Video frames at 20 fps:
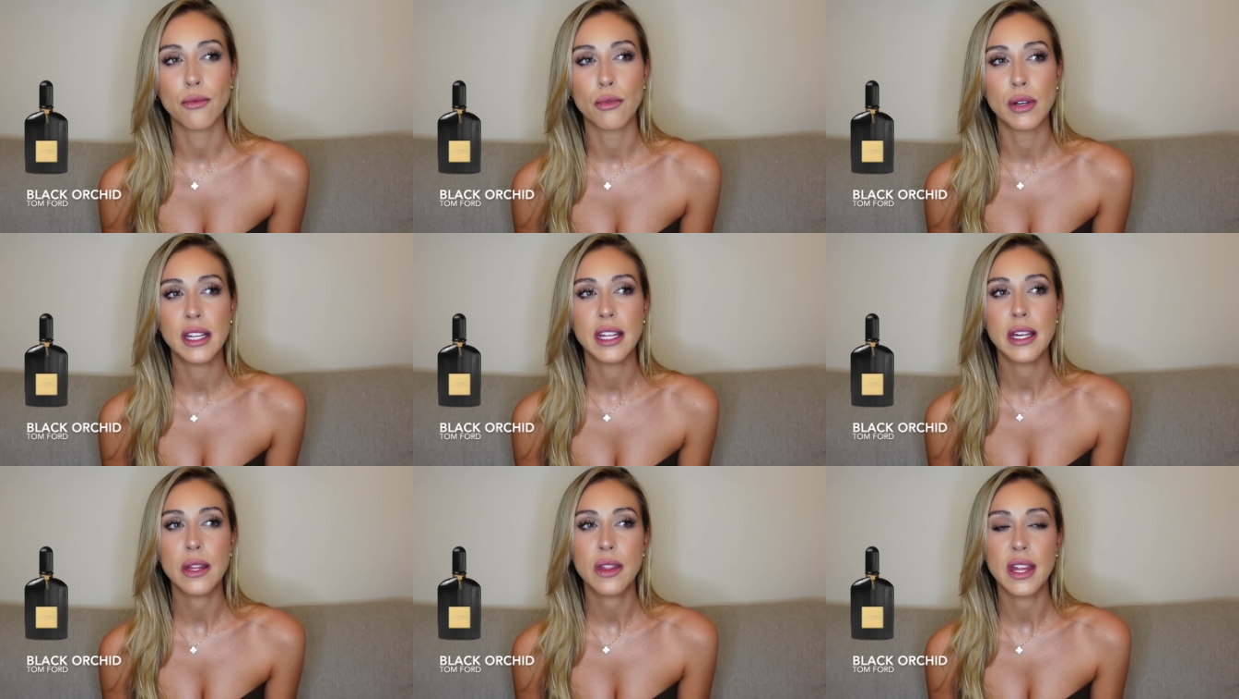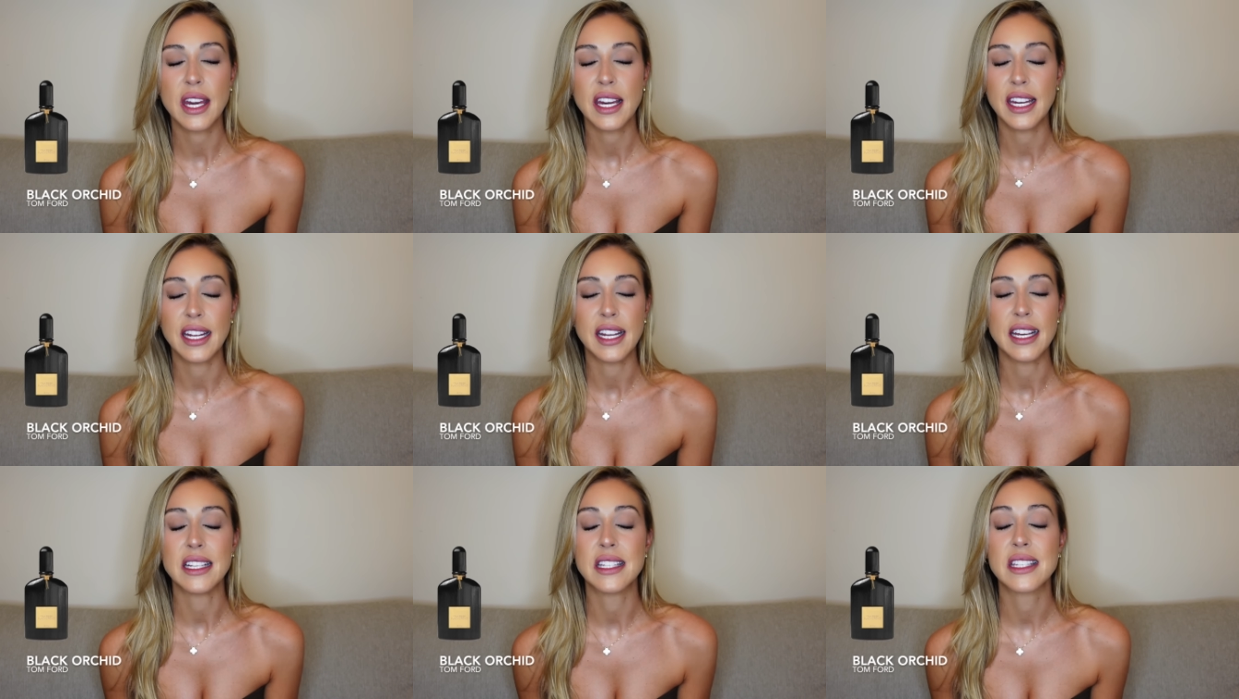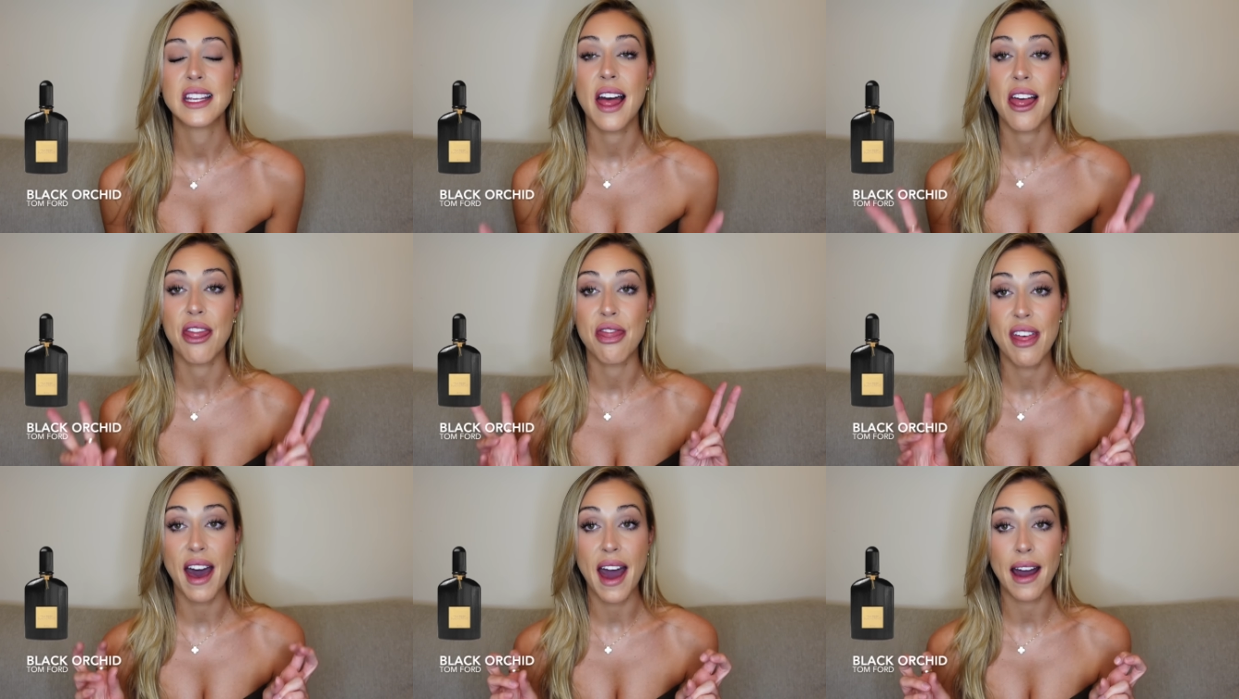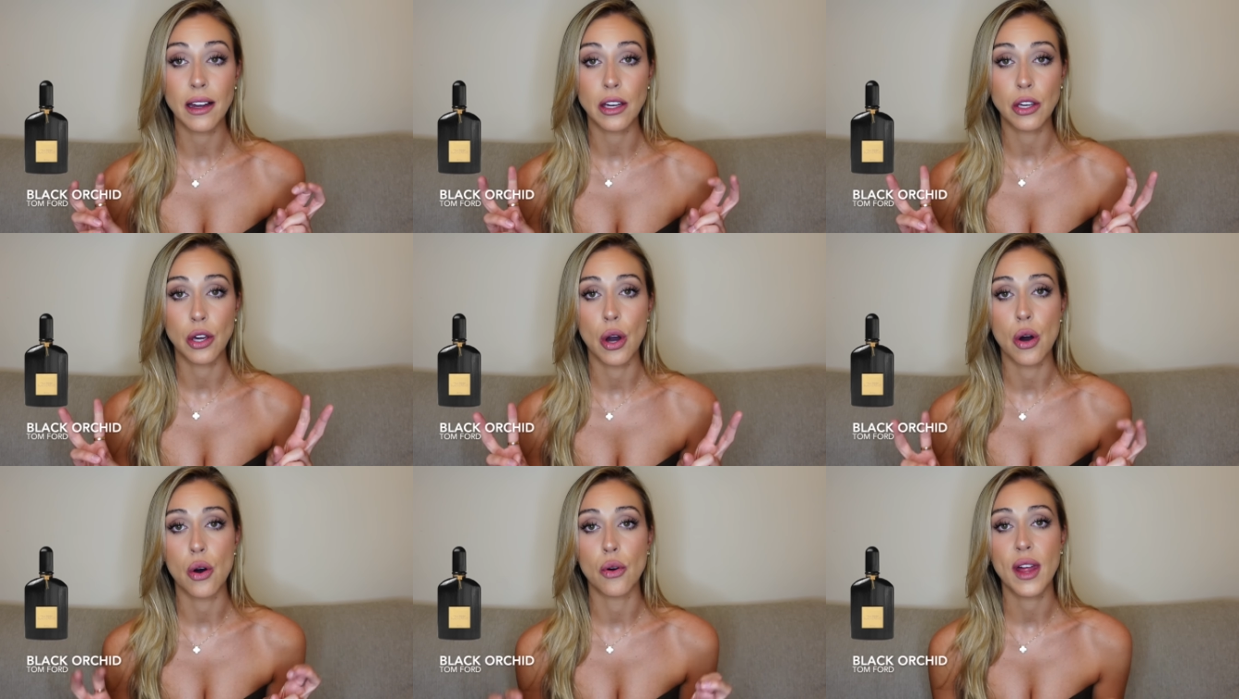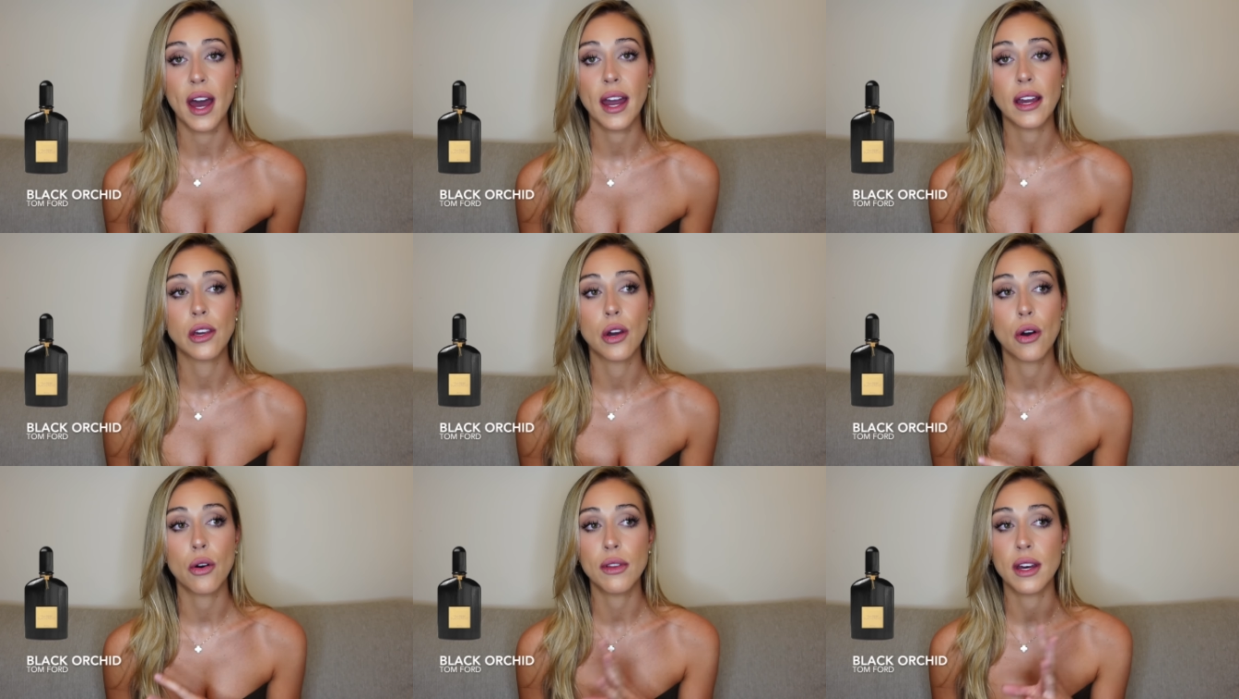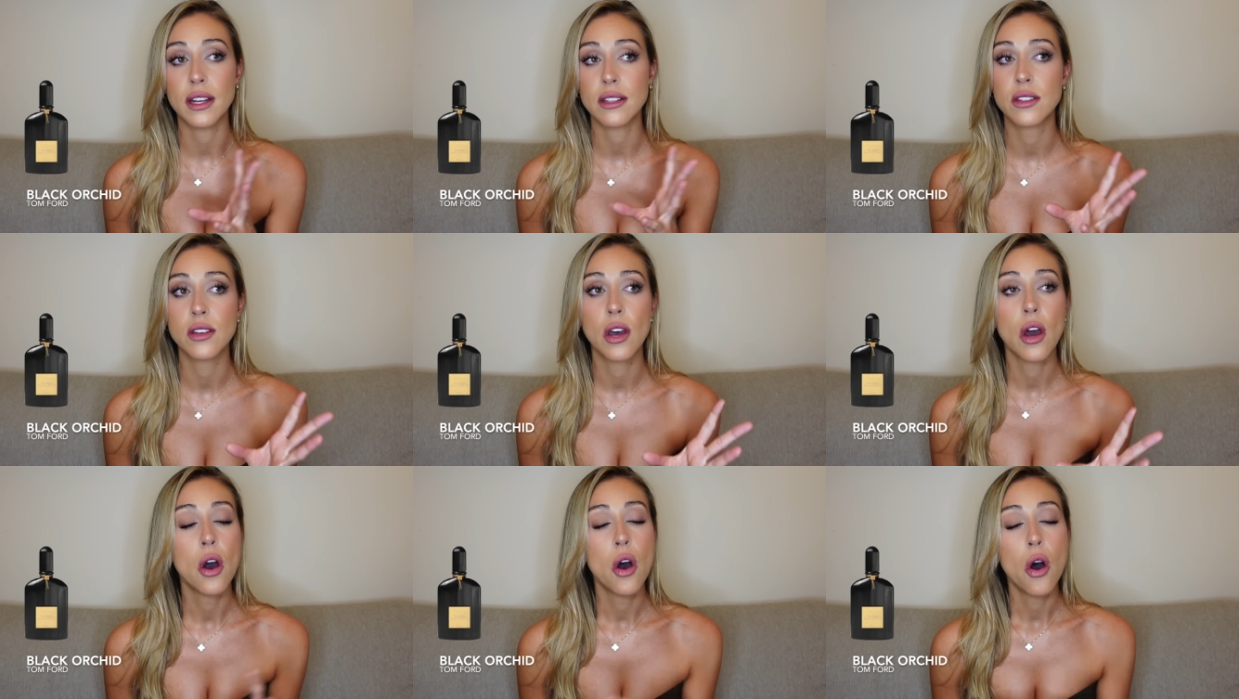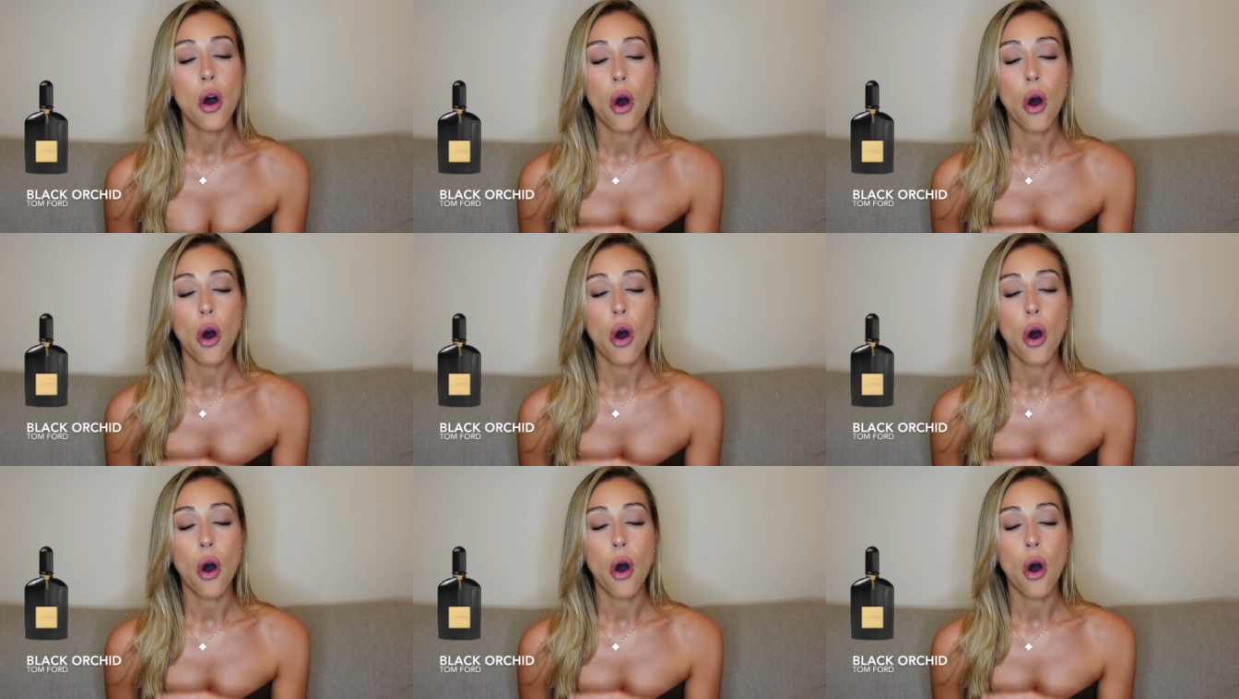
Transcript: really think it is that girl that's